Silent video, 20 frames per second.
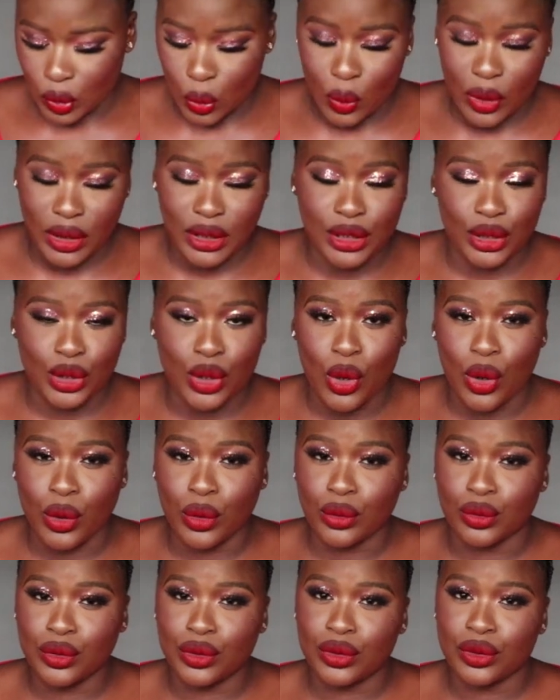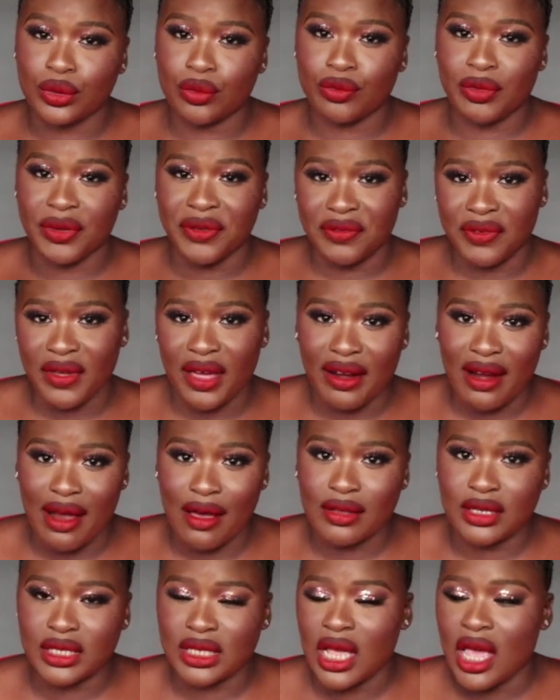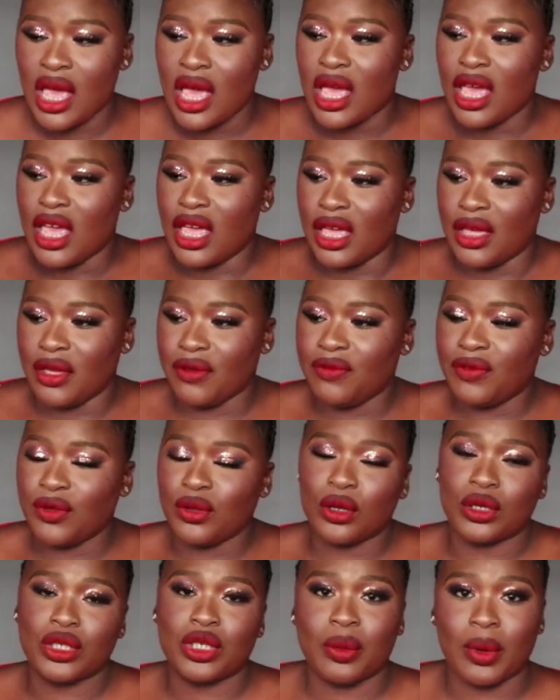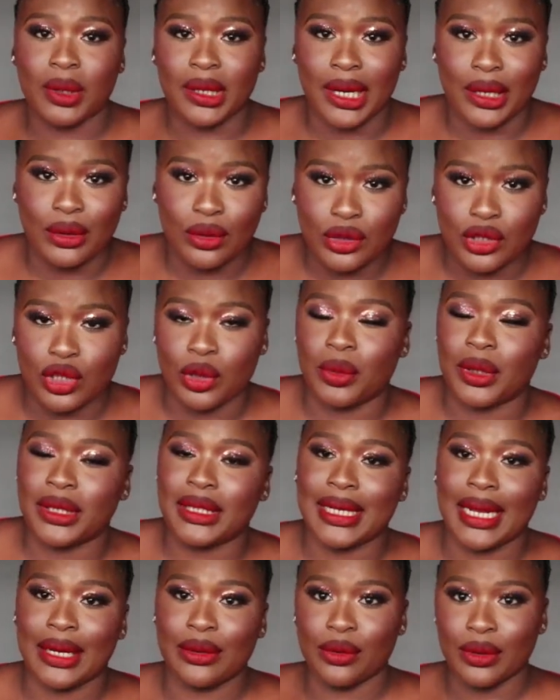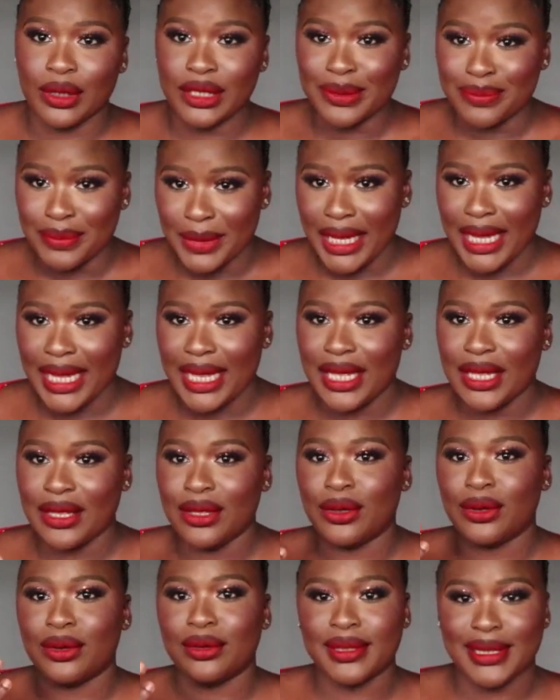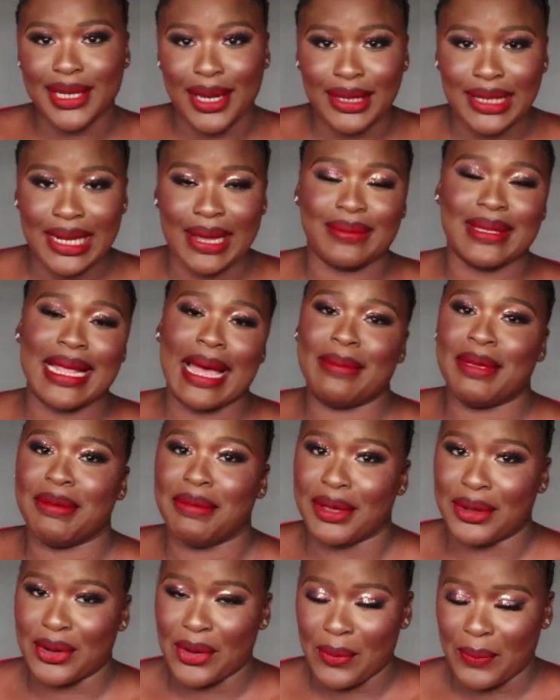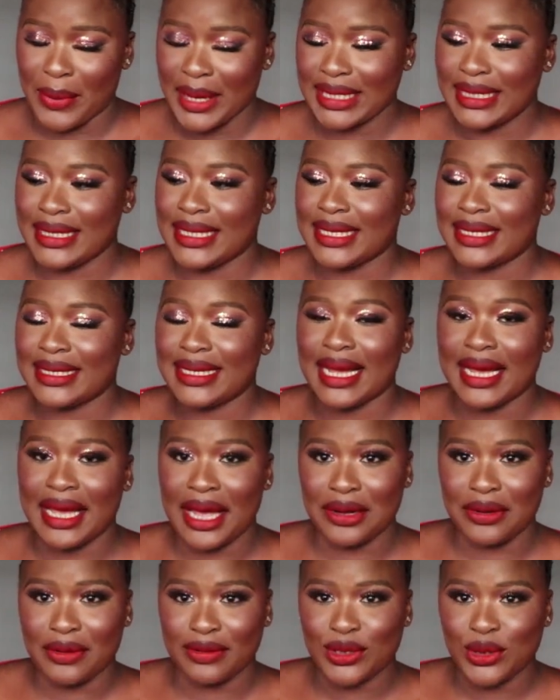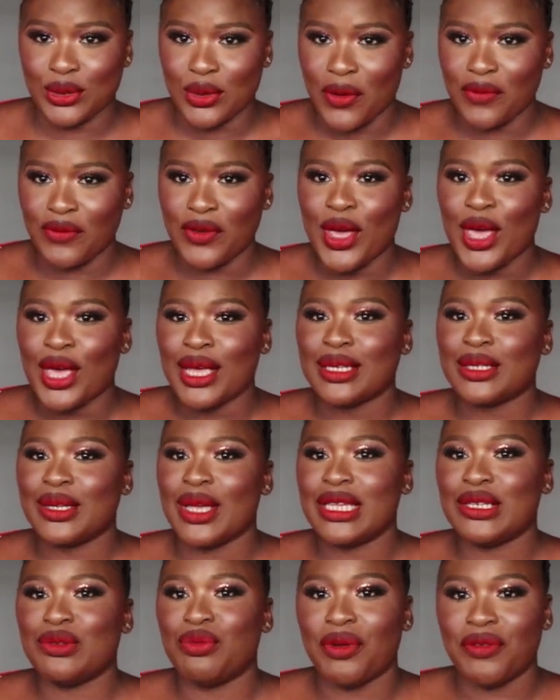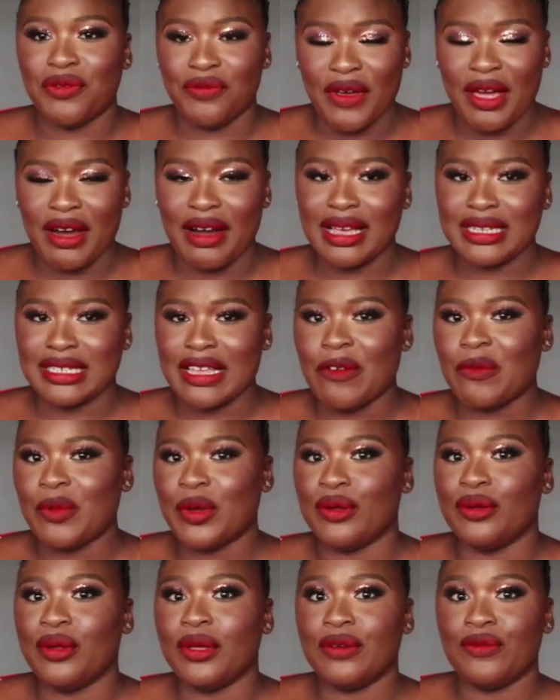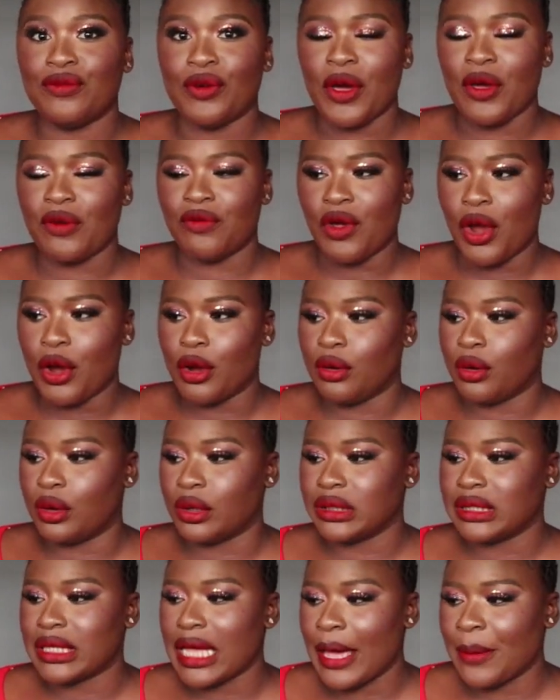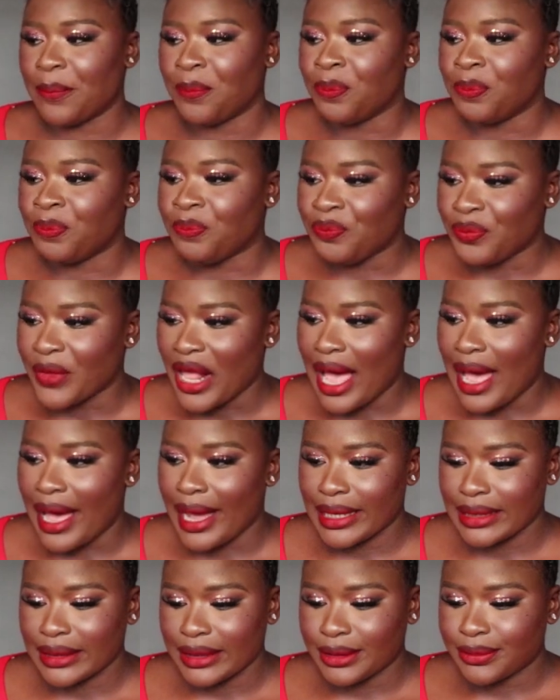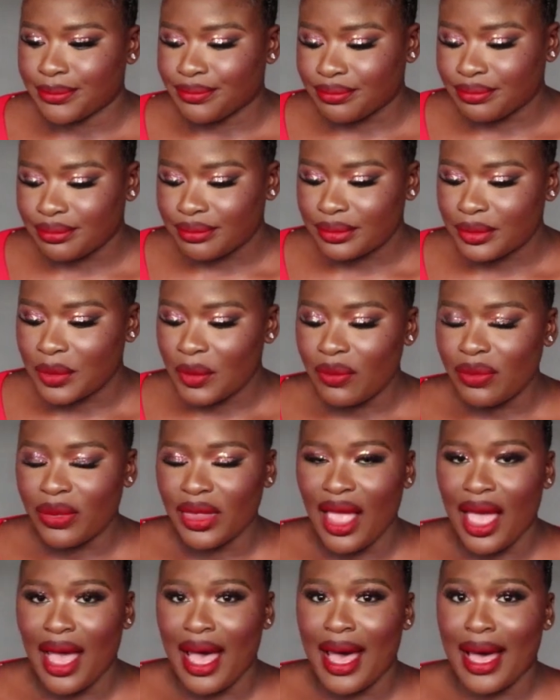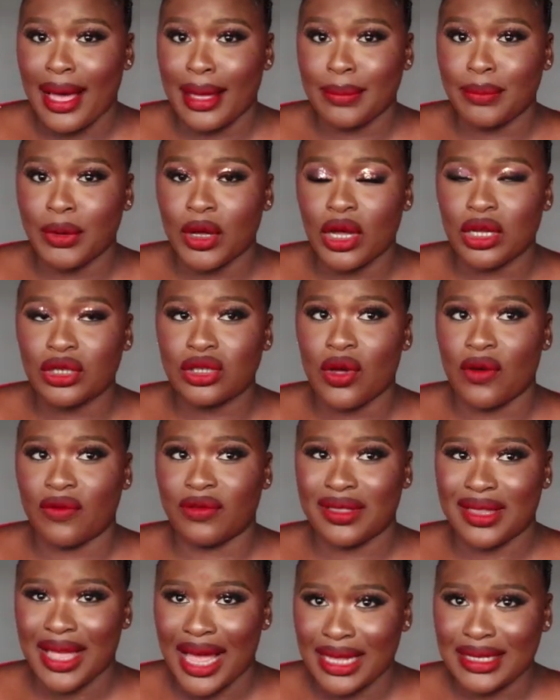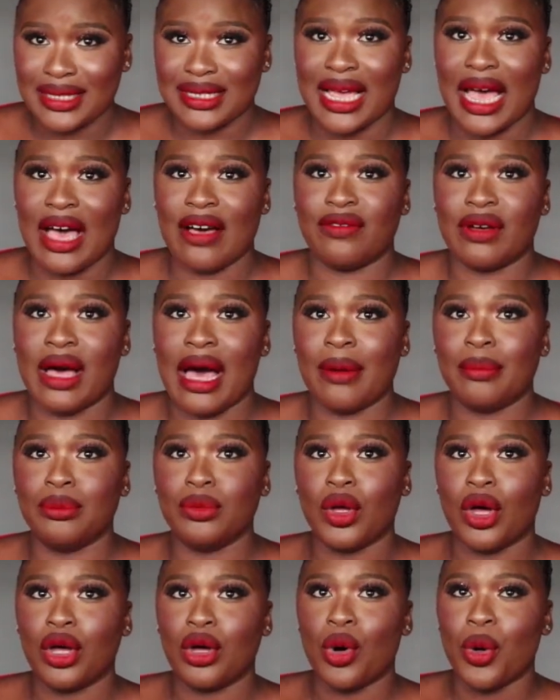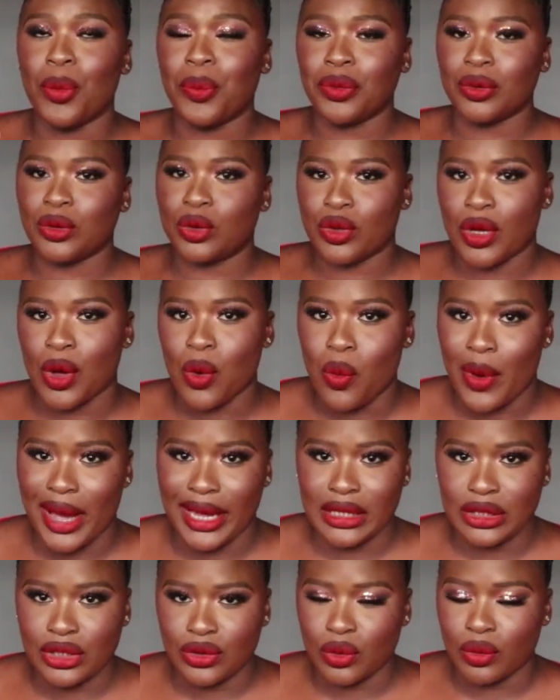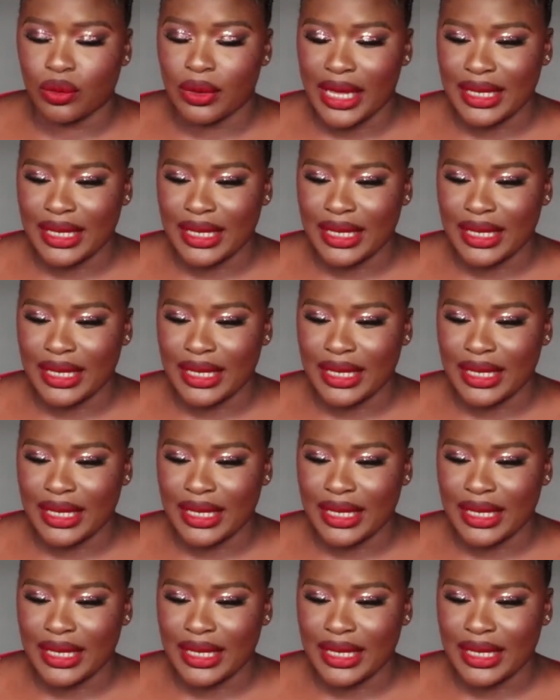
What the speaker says: what's it called, referrals. If you know somebody that knows somebody that knows me, tell them that I'm a makeup artist, that kind of stuff. So it's referrals I've been doing for a very long time, and because of that, I'm not open to a wide